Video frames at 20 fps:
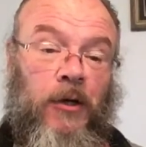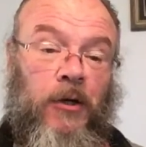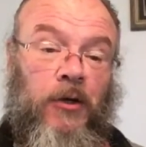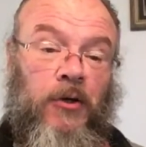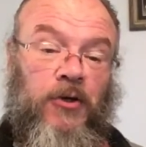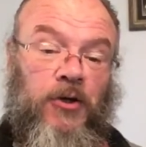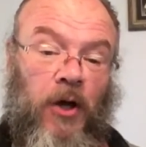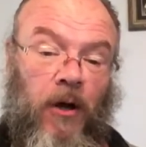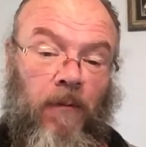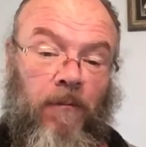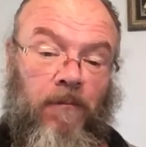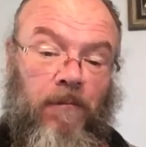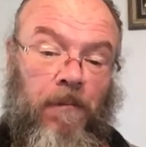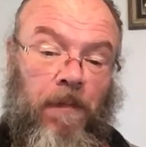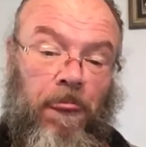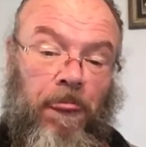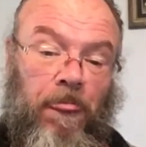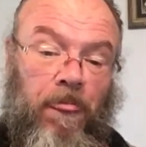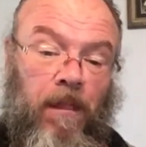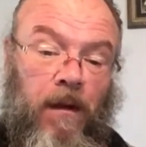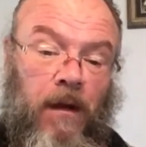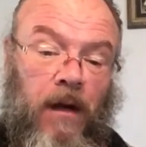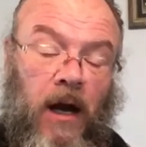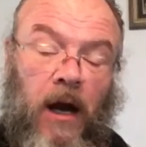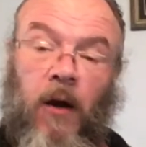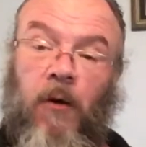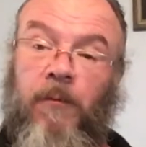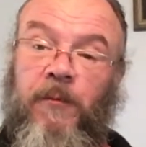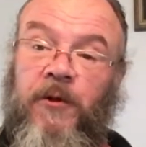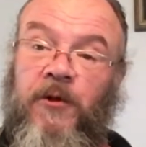So, I
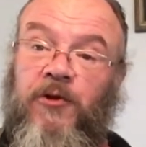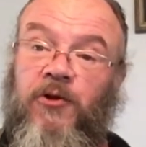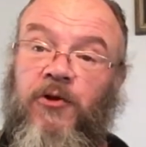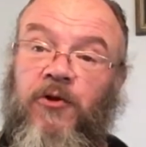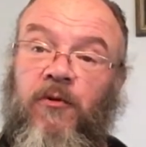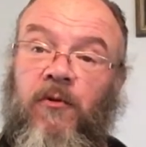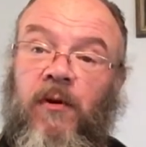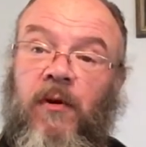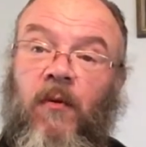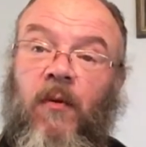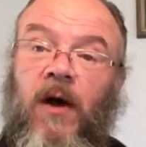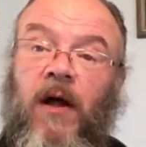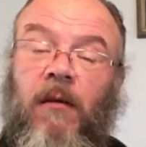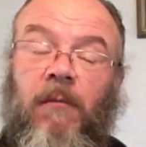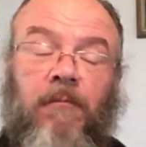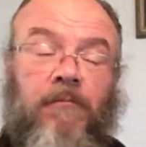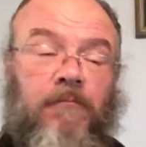hope that you're doing well.